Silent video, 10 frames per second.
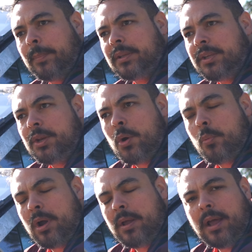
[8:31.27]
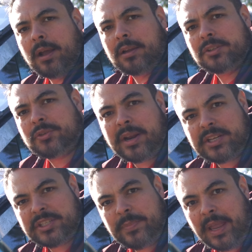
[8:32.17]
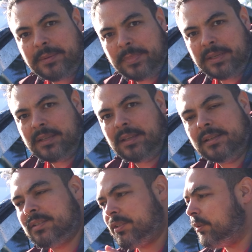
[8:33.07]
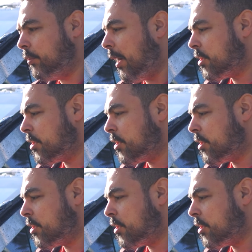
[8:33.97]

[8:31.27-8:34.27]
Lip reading: But you know what a good strategy might be is to